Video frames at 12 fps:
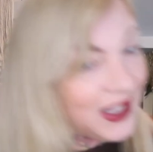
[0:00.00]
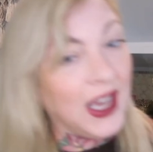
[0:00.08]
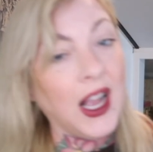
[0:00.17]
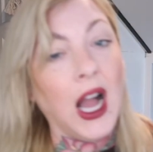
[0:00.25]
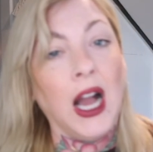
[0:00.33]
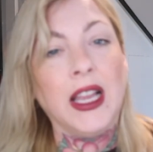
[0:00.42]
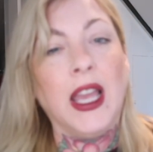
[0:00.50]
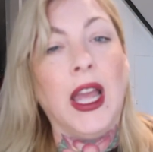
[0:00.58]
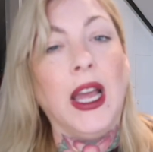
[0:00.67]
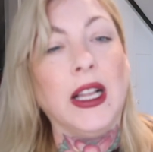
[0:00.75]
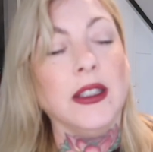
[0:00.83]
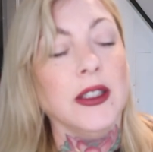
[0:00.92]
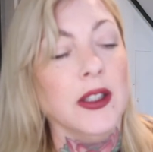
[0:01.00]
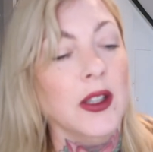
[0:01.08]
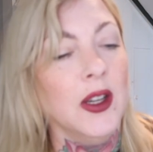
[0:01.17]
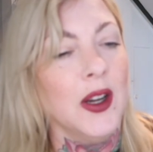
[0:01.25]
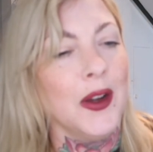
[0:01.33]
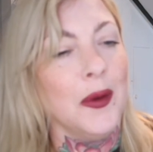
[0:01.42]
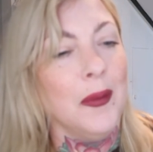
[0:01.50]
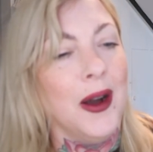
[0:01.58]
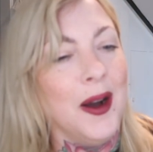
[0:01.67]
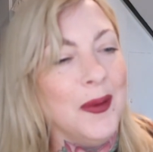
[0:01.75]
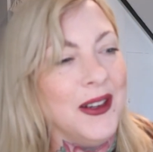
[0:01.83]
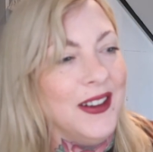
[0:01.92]
like, I can't look,
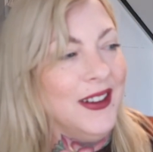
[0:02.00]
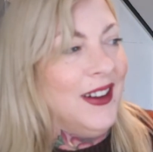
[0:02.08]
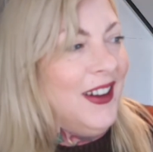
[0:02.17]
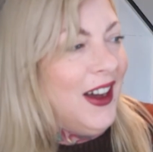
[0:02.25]
Mama,